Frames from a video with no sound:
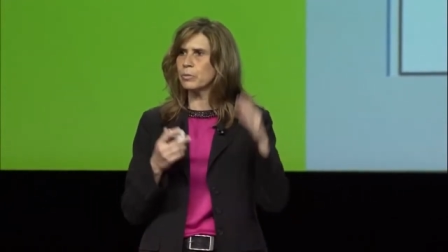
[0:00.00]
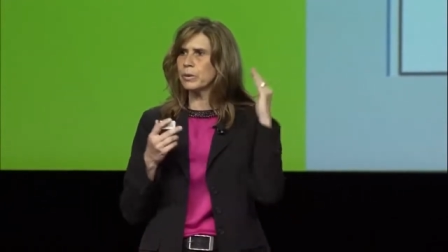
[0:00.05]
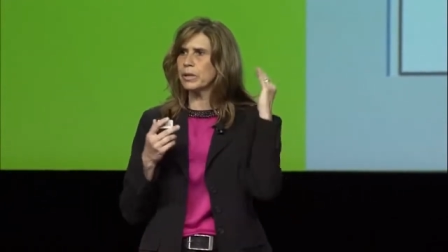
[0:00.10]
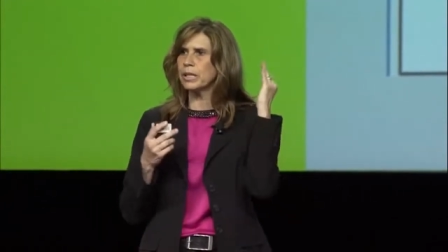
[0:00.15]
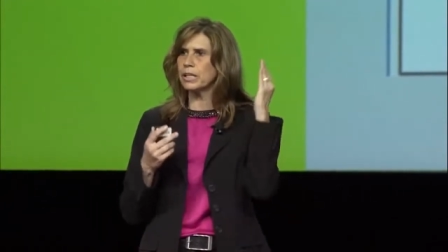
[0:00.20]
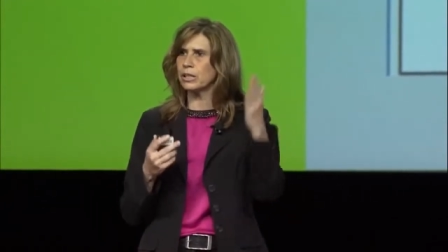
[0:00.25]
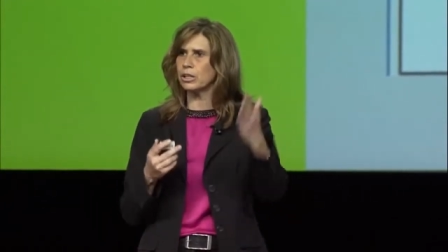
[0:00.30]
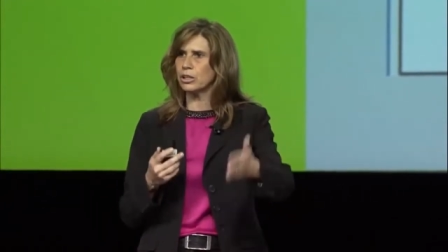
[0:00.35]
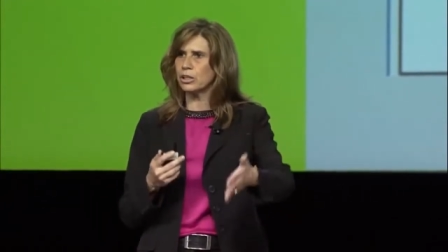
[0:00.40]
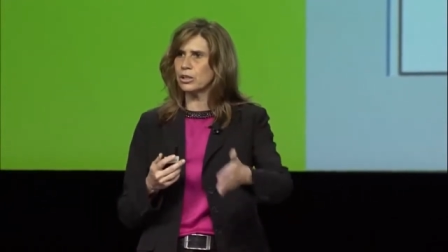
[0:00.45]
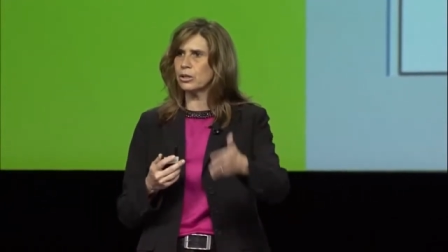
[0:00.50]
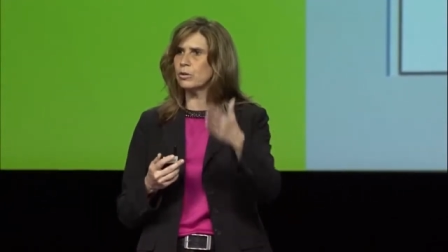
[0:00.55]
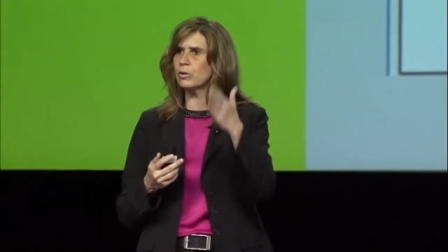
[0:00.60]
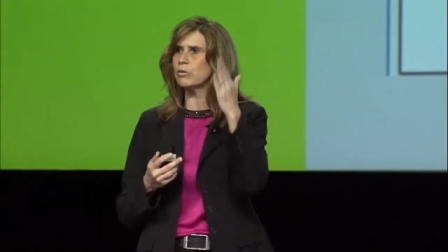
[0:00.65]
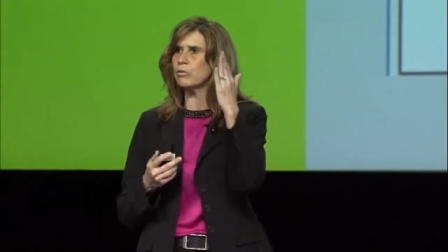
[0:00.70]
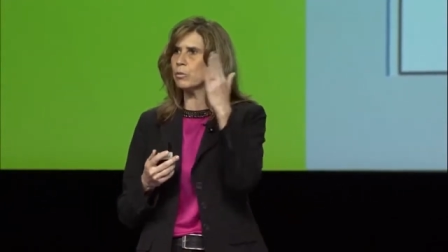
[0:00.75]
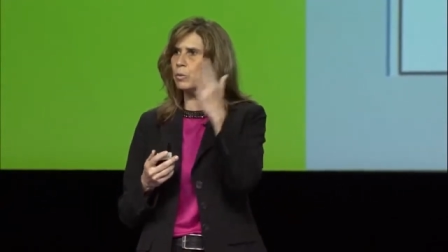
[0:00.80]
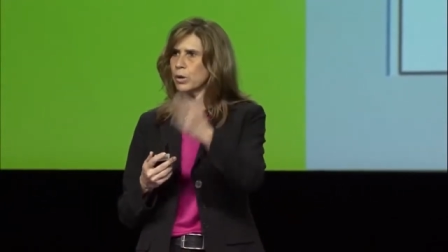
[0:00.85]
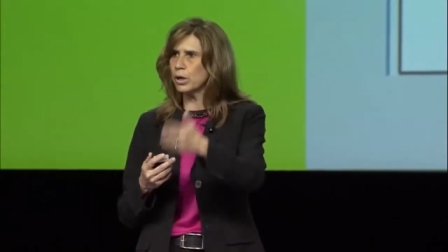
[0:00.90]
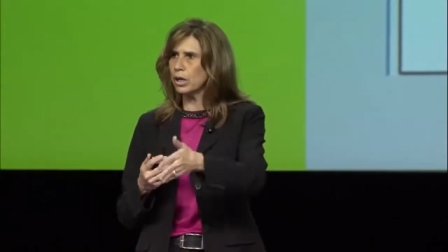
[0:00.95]
We get a queue
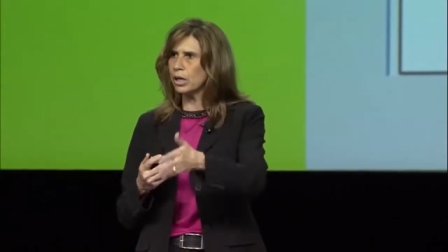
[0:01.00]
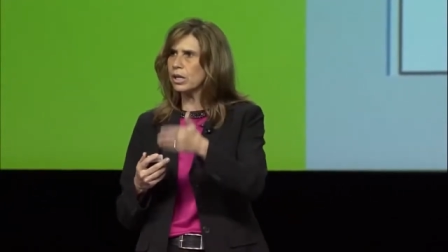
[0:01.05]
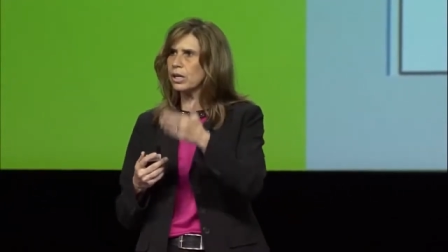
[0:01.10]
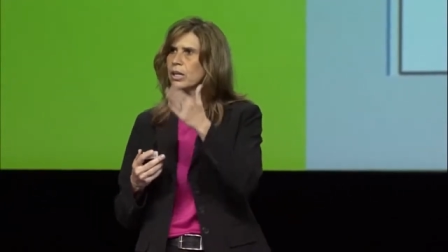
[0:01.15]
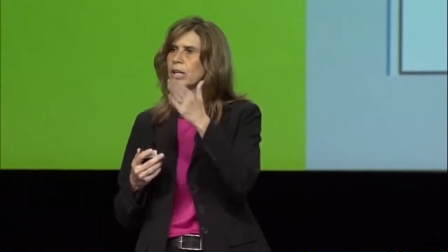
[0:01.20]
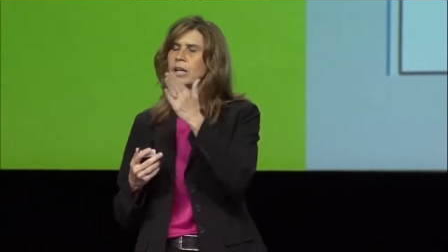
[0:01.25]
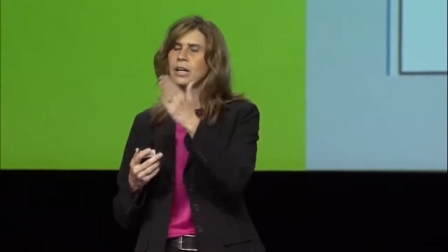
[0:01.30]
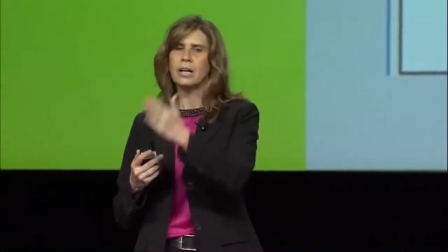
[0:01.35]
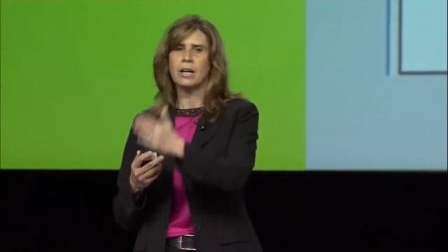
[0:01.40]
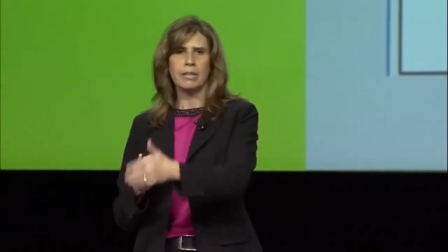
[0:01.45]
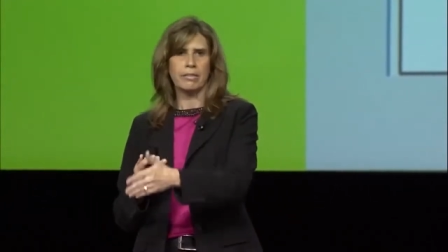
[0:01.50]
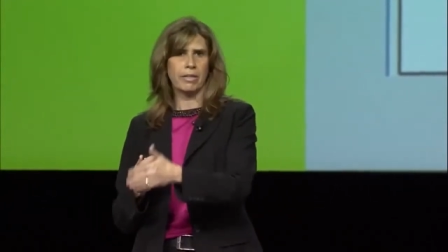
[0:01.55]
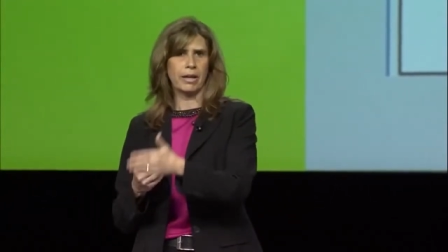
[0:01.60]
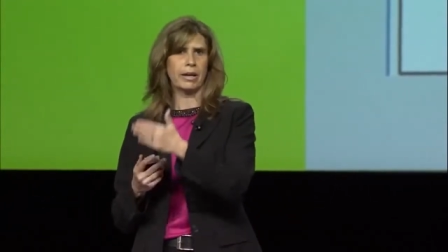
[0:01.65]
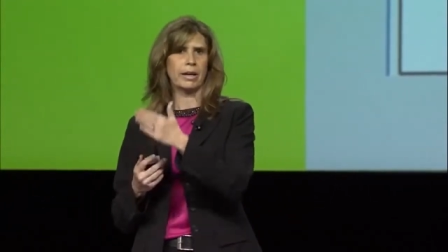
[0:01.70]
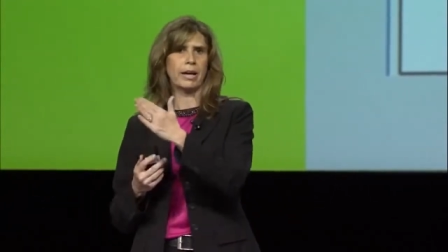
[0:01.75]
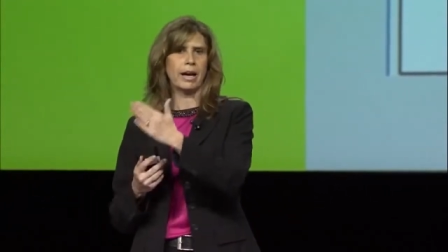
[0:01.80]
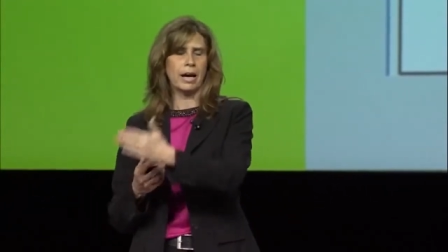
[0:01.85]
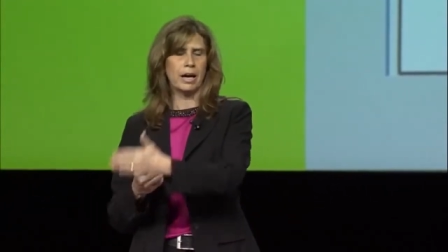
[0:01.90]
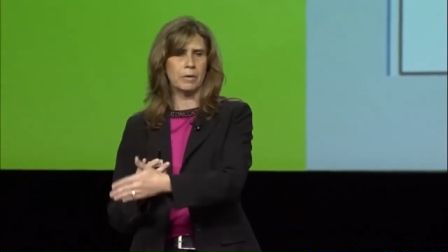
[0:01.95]
of work
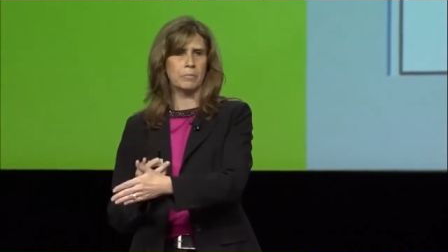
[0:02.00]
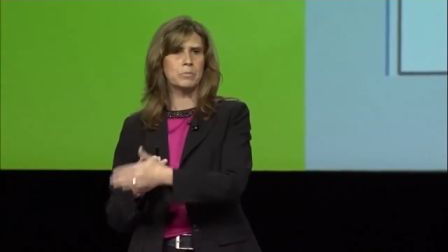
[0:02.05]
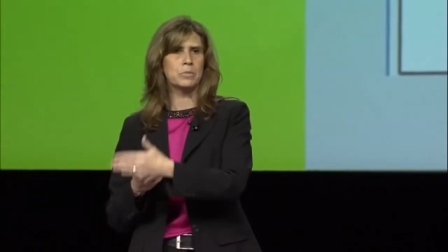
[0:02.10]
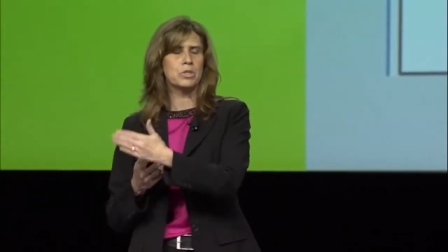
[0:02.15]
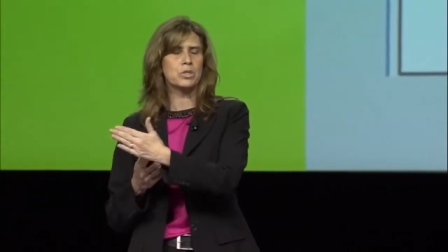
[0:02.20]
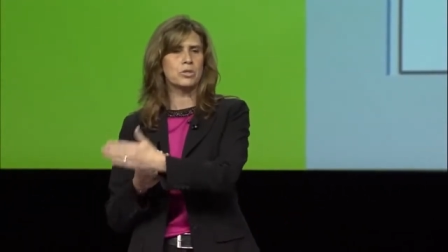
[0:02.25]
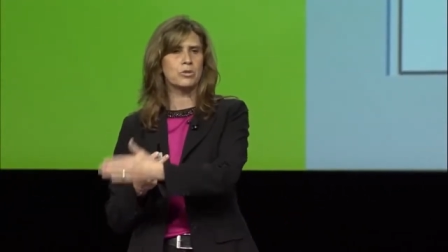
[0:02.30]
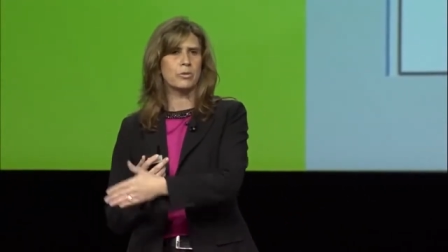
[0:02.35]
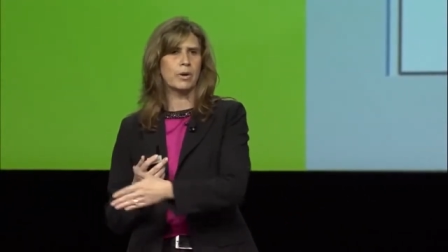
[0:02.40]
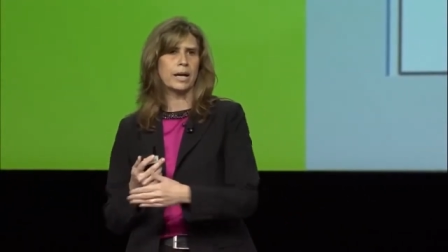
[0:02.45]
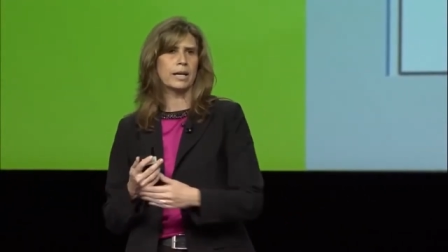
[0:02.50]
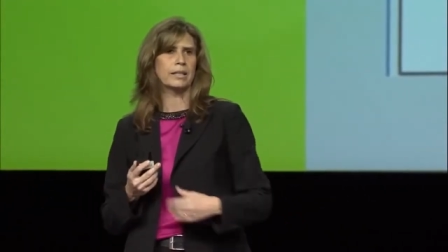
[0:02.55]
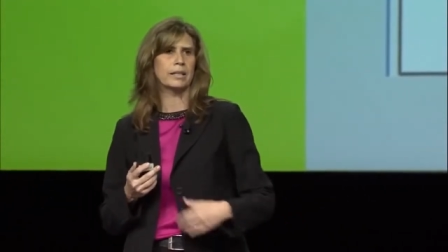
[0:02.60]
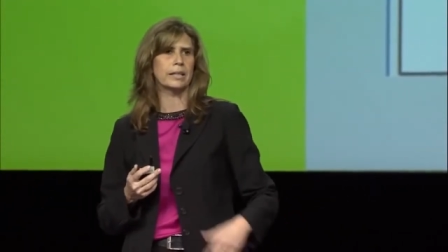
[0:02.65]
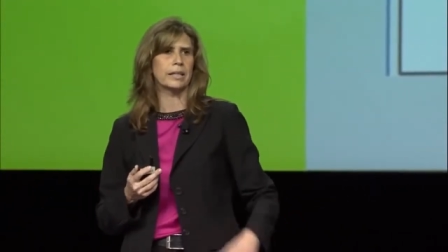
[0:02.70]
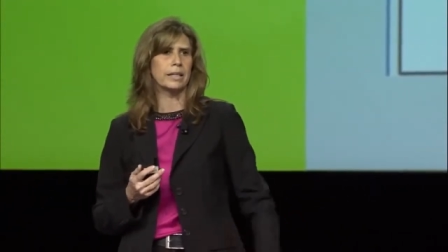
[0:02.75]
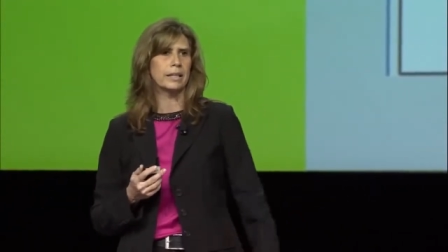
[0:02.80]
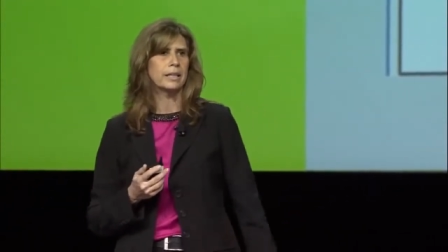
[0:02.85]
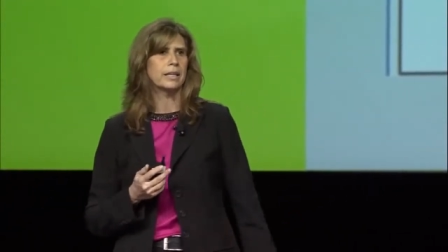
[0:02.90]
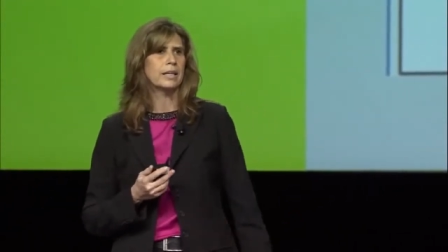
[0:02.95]
that comes
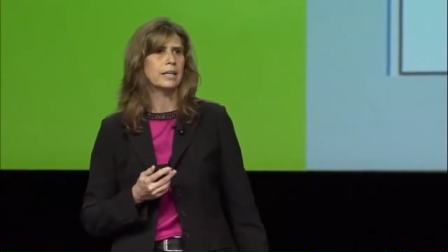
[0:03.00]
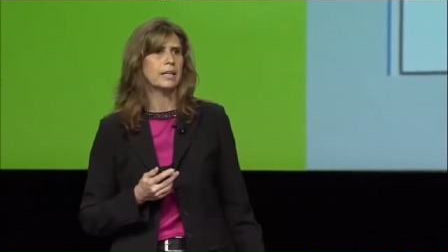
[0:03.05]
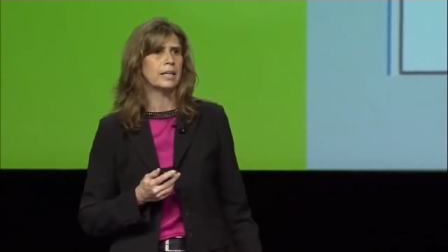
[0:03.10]
directly